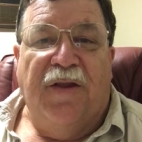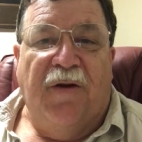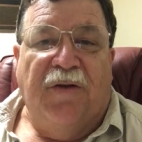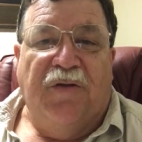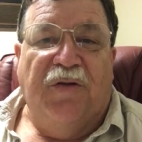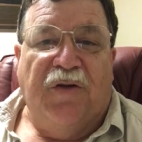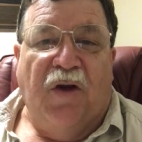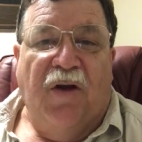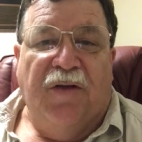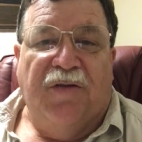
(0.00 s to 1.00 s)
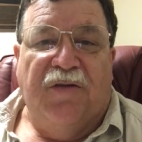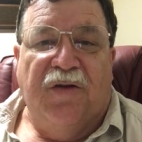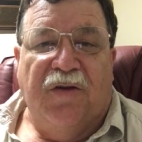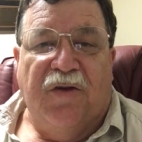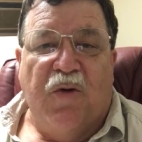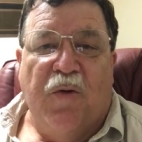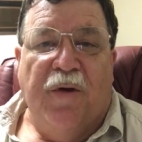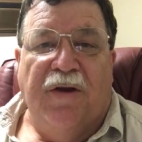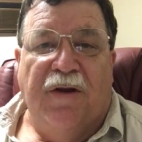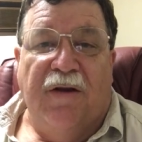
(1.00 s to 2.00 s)
there are two sides to the
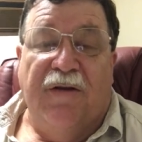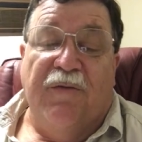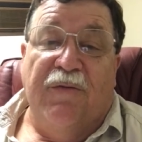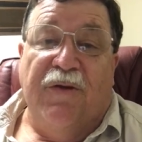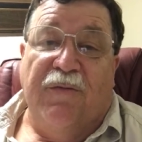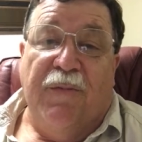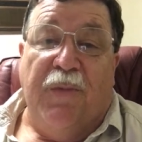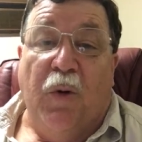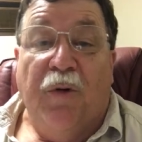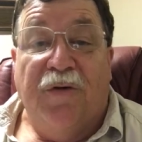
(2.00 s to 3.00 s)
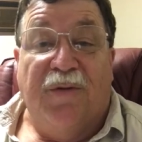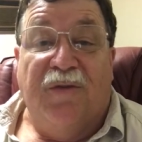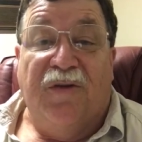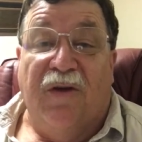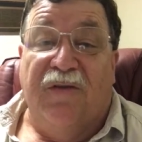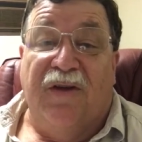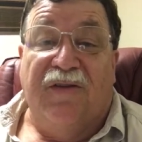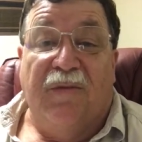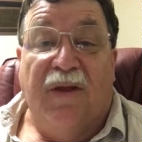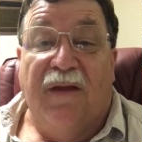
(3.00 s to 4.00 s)
coin. You know, the reporters themselves are
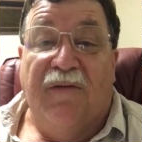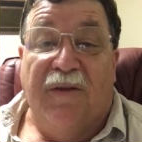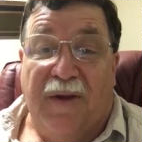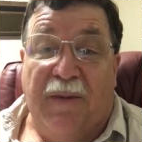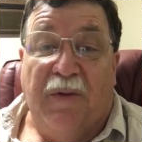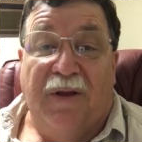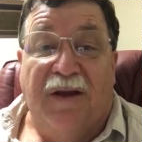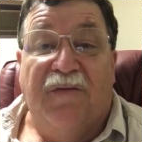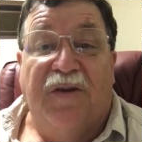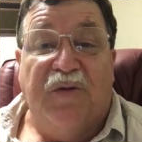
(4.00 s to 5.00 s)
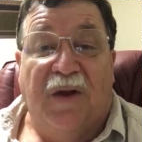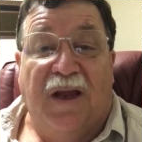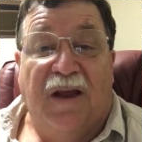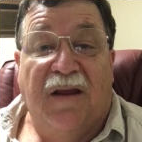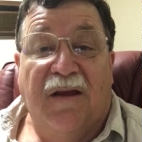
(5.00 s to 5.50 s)
some lovely people individually,